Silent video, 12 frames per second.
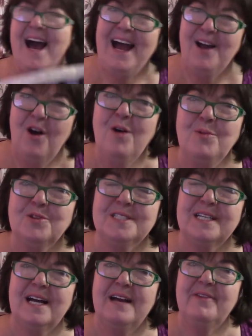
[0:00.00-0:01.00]
I
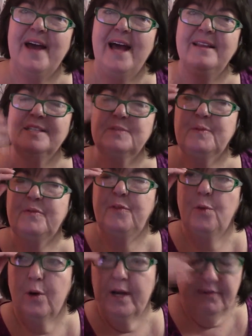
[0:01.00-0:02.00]
almost think I've had this
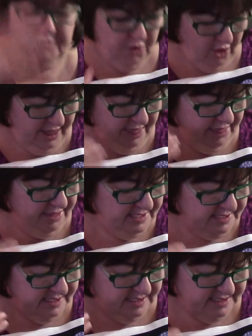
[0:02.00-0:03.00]
before. If not
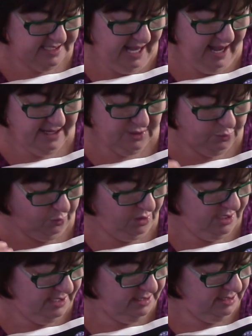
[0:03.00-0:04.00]
this exact
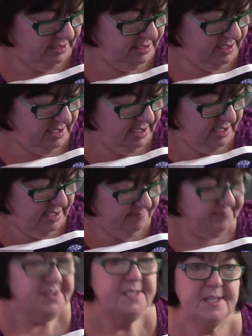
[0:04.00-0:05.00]
one,
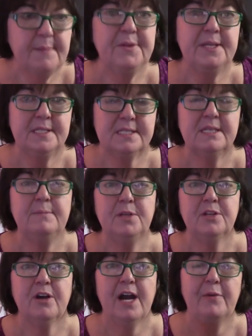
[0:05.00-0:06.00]
something
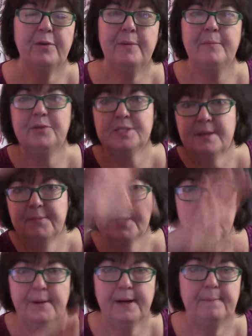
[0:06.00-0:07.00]
similar. I remember
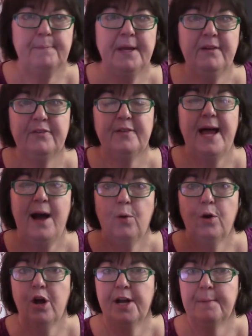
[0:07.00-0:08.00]
something about a big
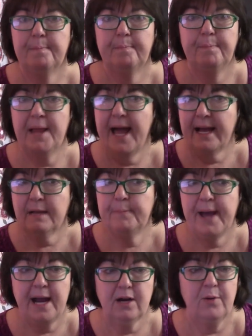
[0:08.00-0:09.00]
flower on a black
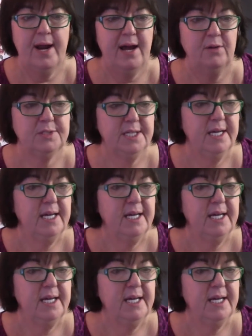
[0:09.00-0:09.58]
background.